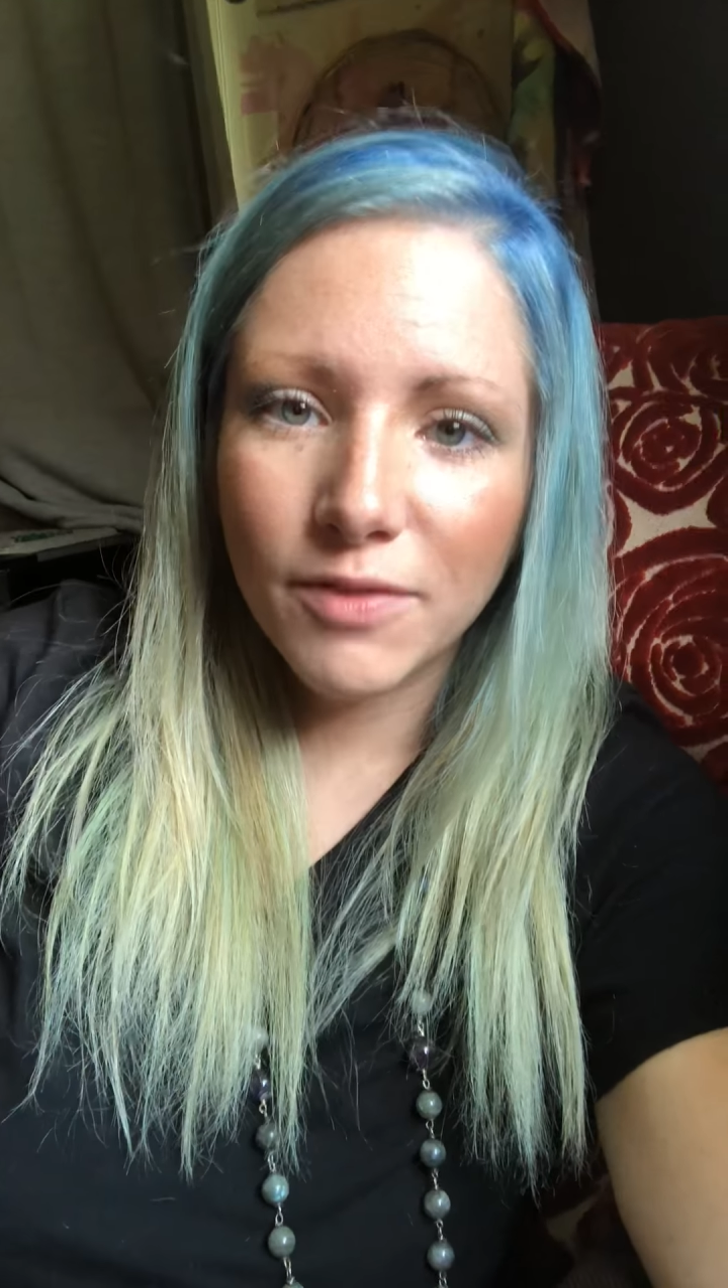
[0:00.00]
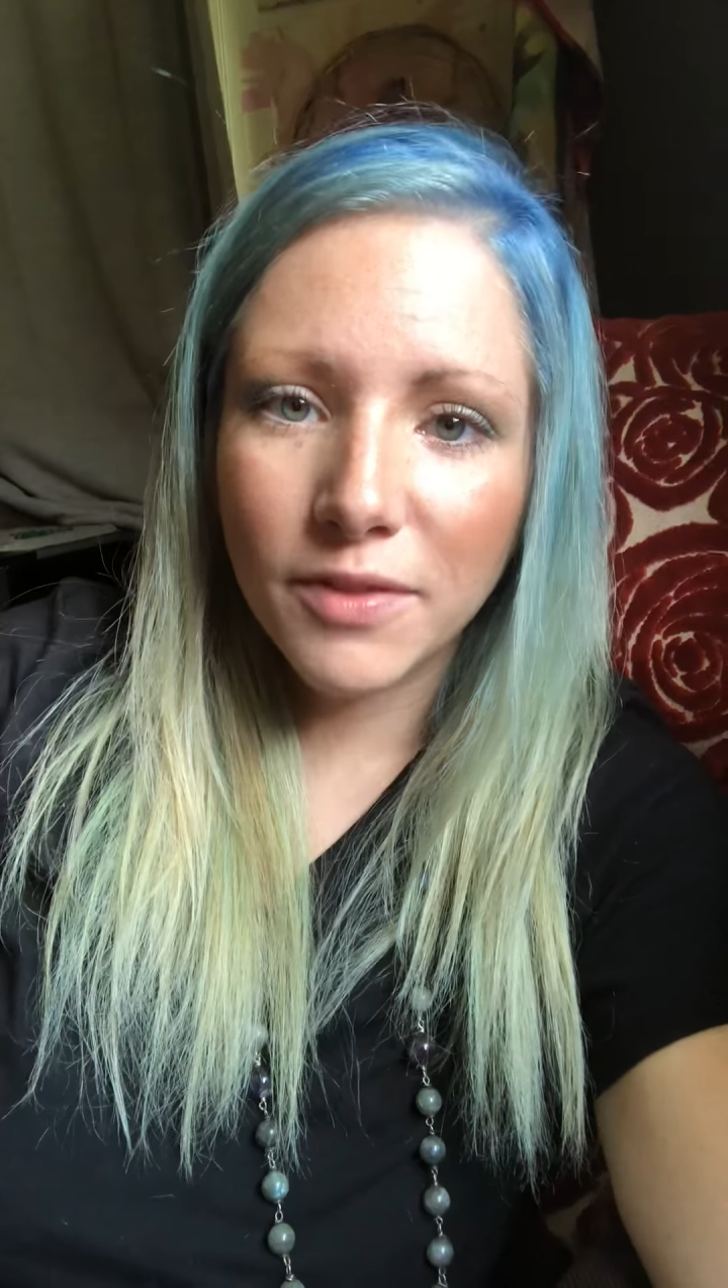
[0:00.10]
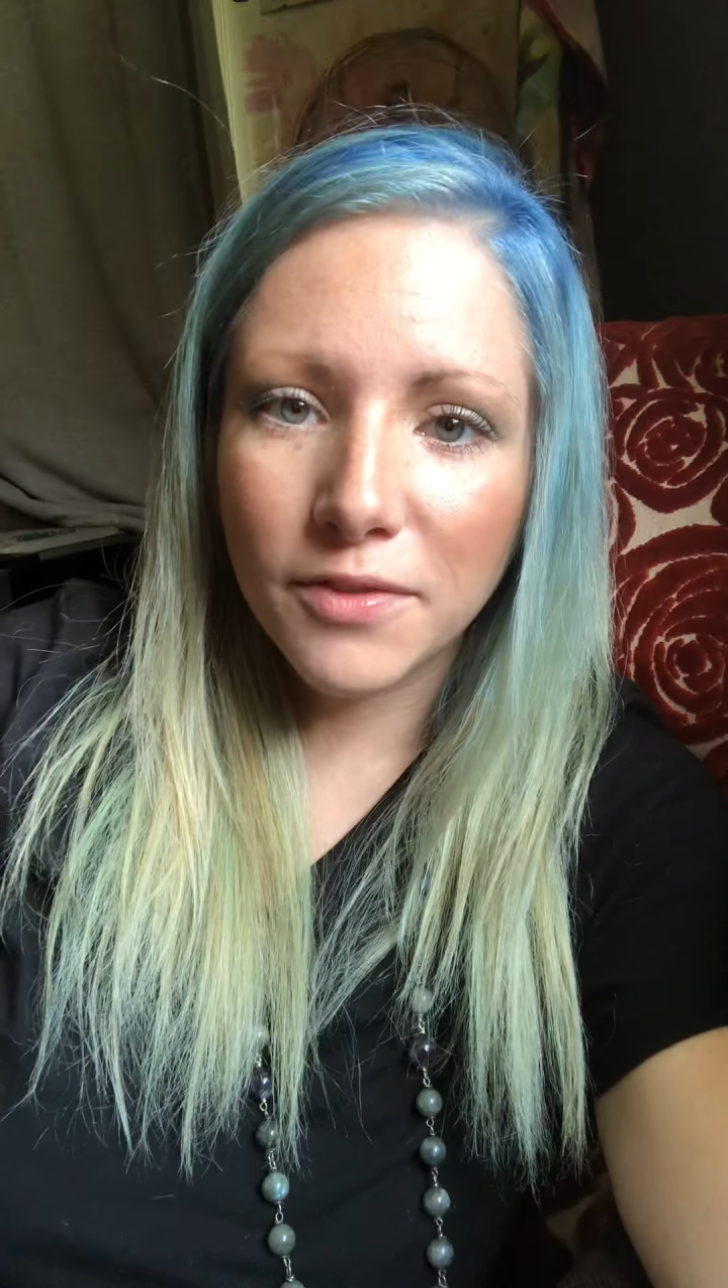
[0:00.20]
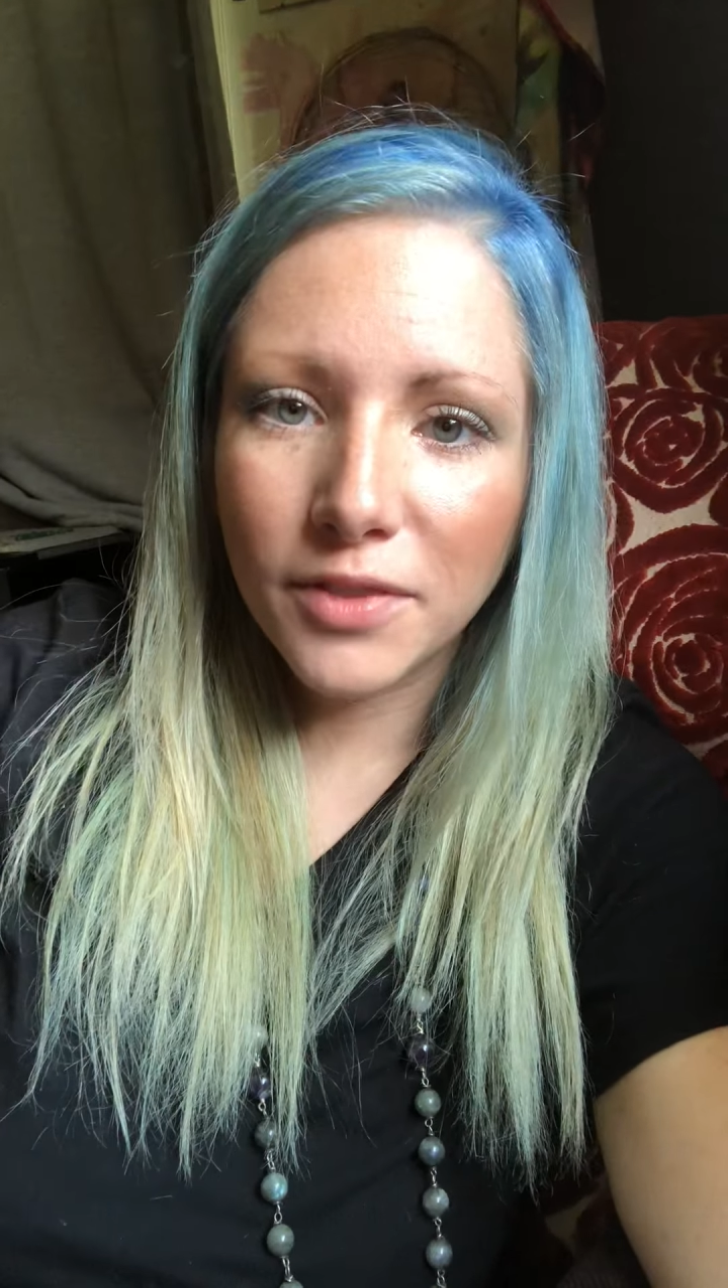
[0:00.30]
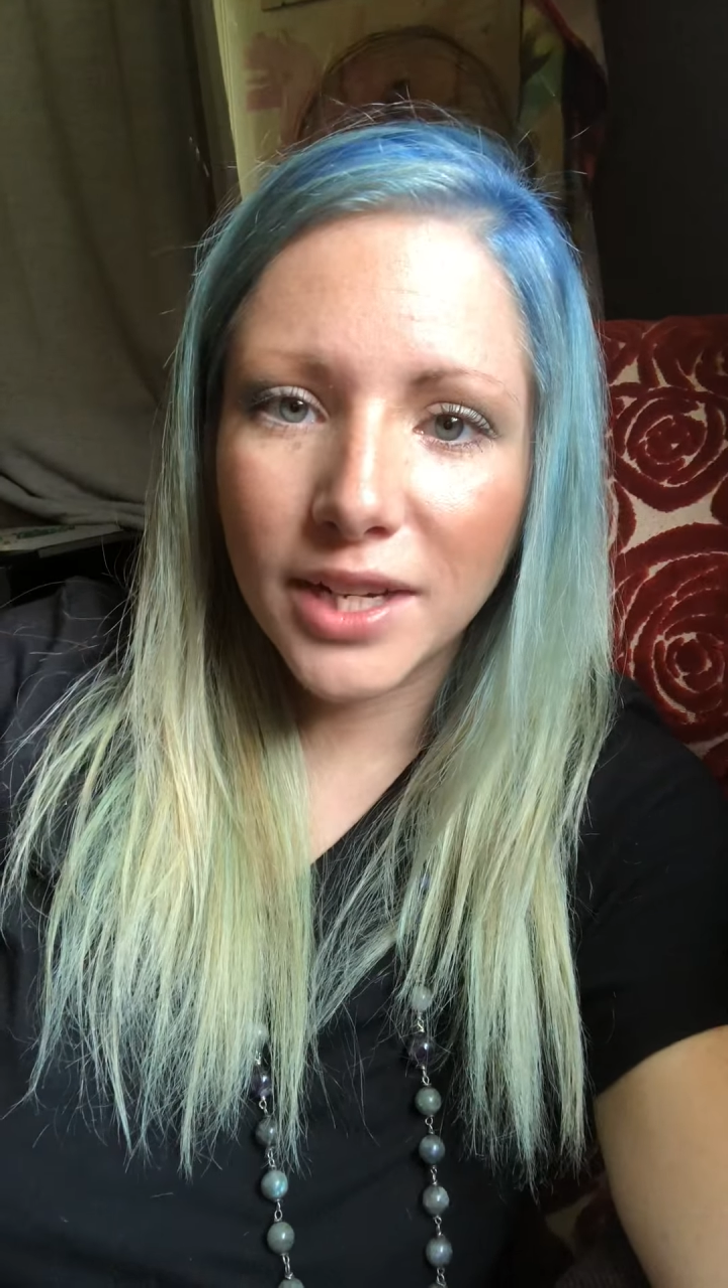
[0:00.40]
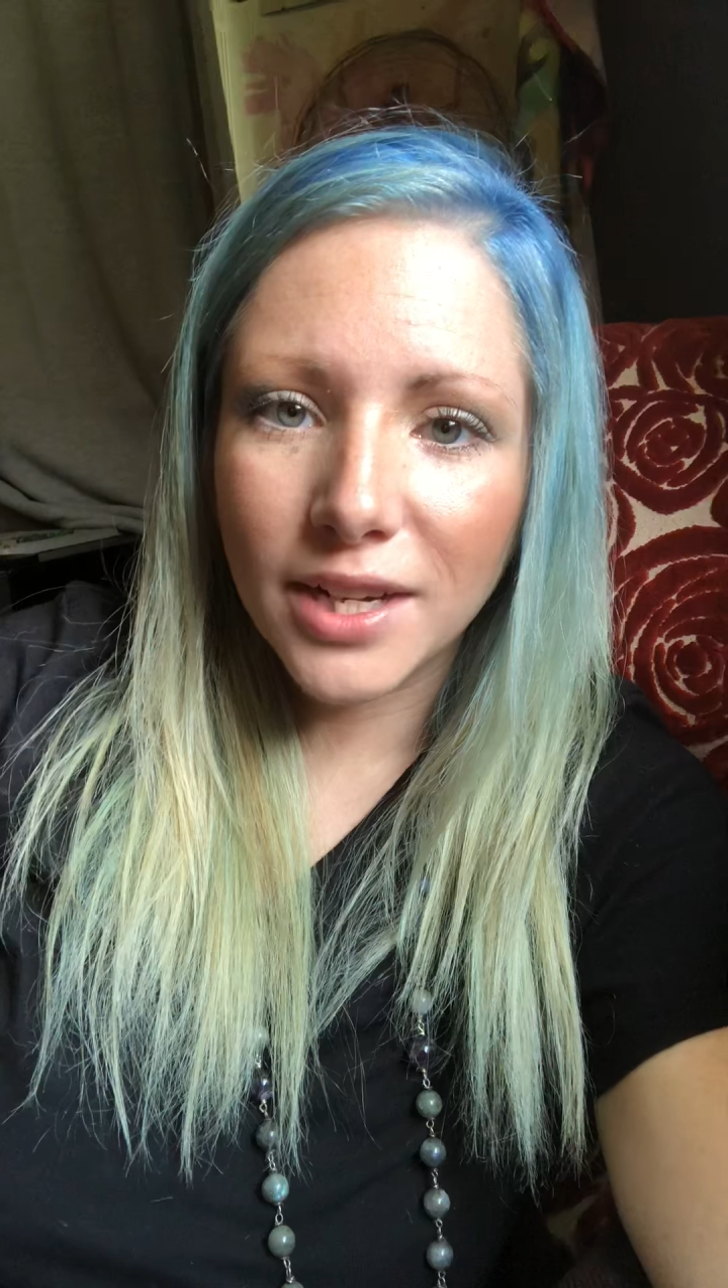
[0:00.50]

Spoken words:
feel free to